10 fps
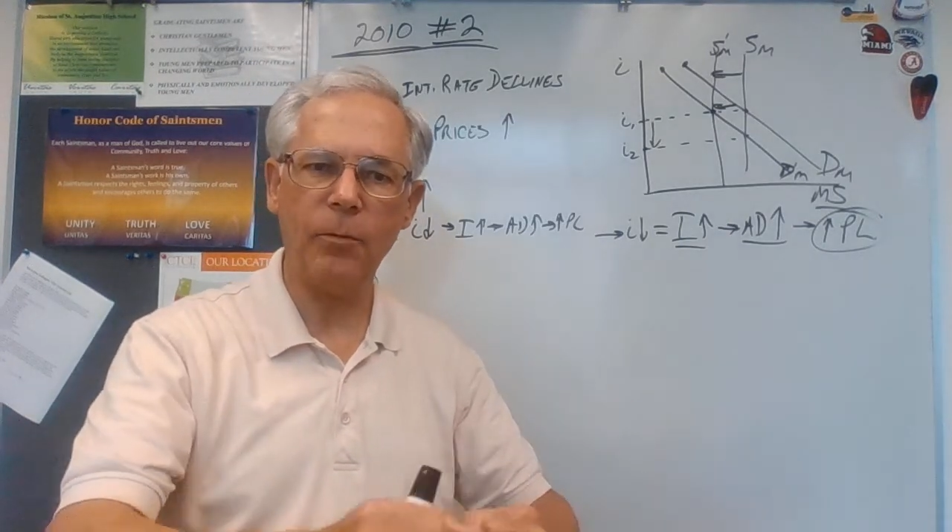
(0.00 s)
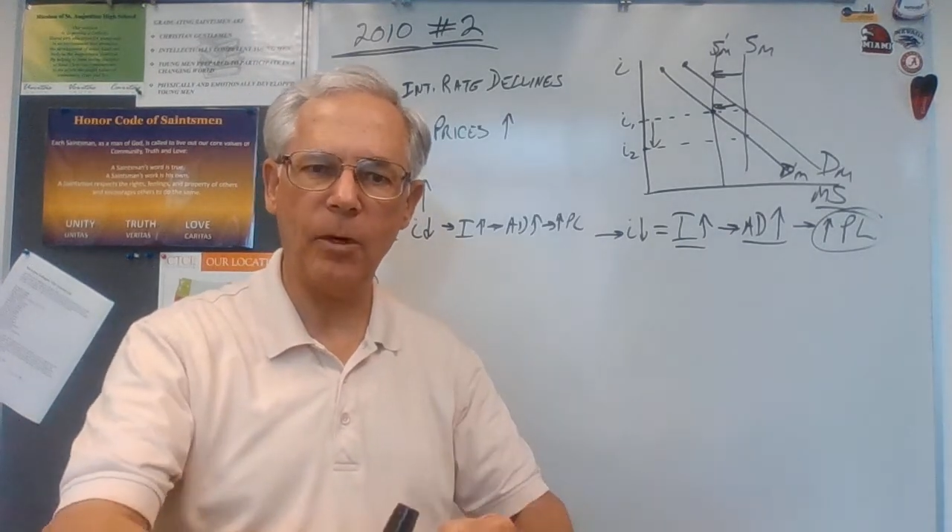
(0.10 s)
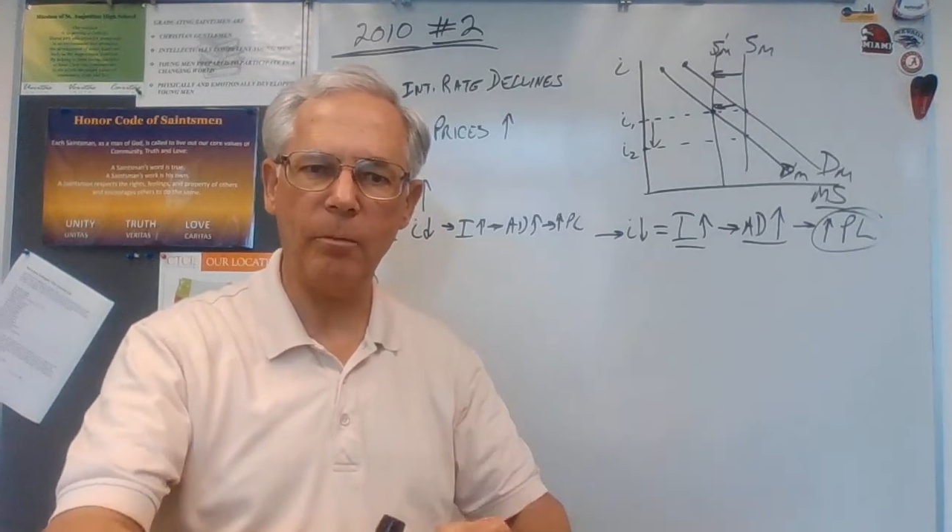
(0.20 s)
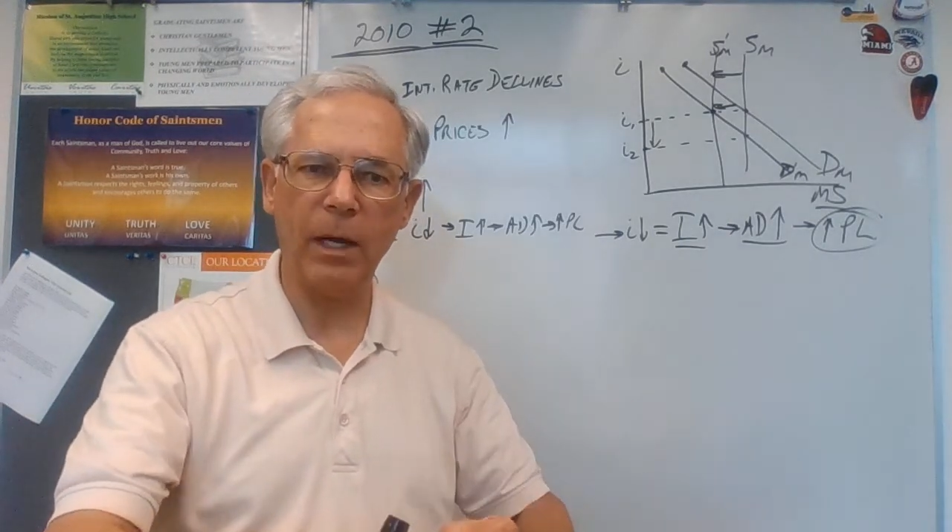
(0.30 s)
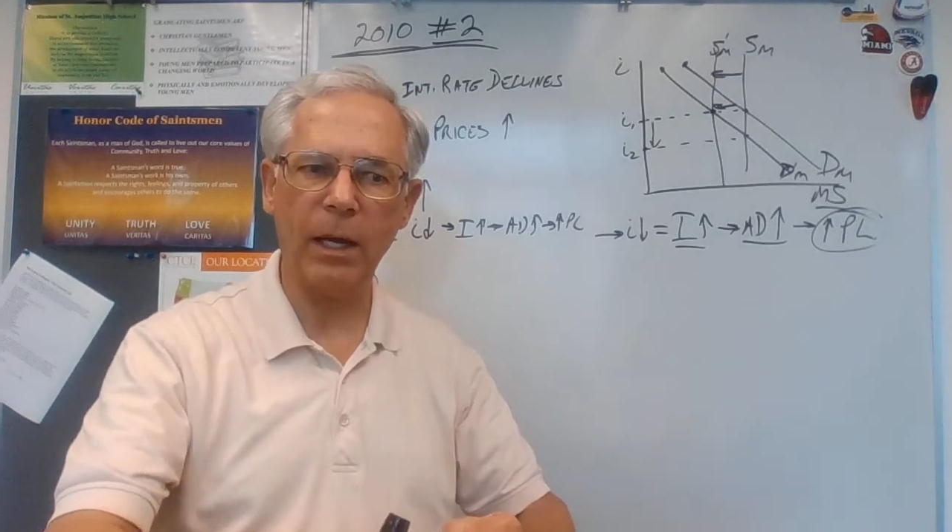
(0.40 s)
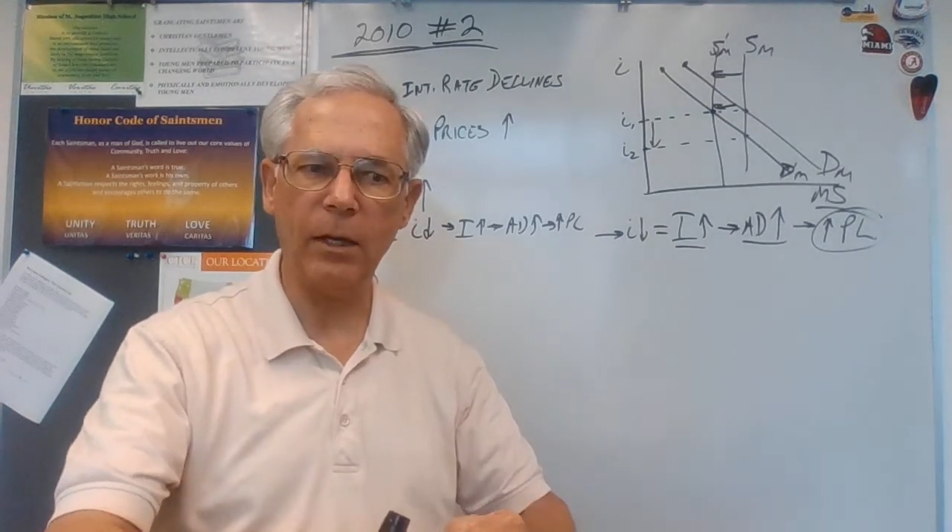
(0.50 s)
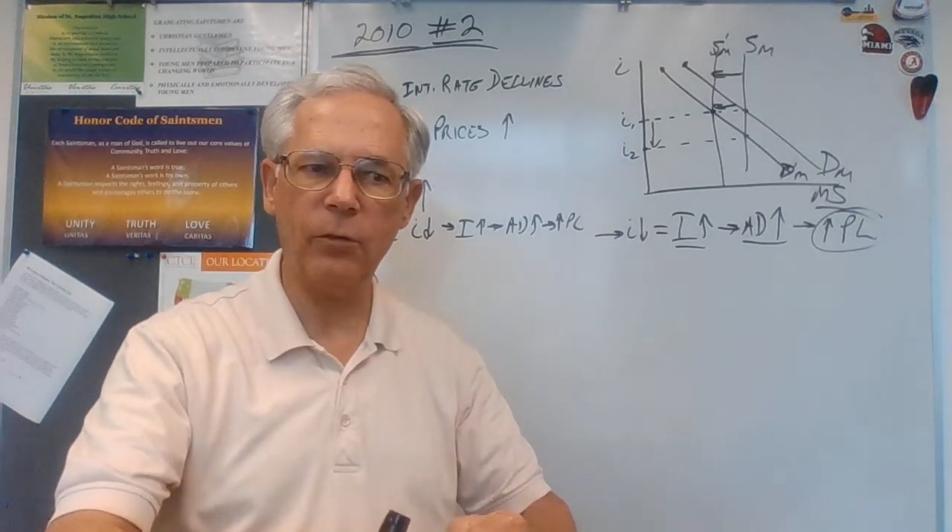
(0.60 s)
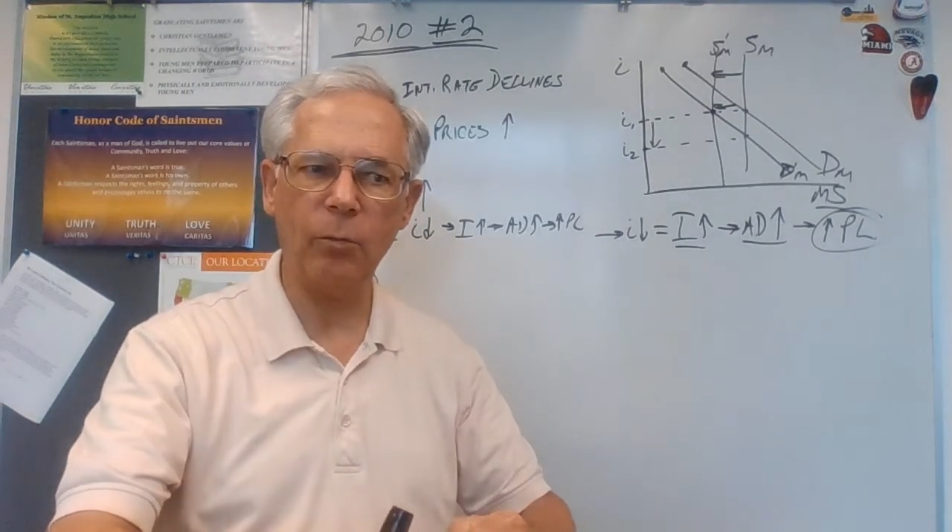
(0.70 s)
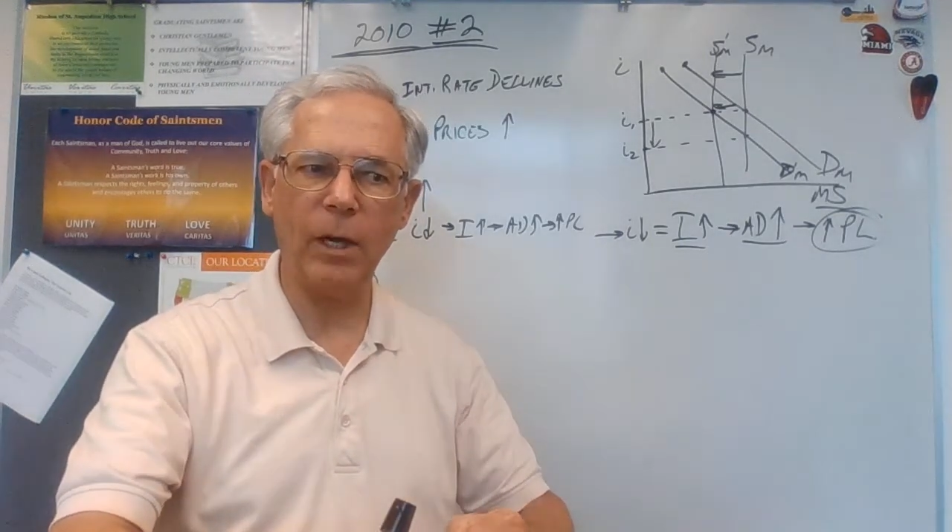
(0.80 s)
from banks,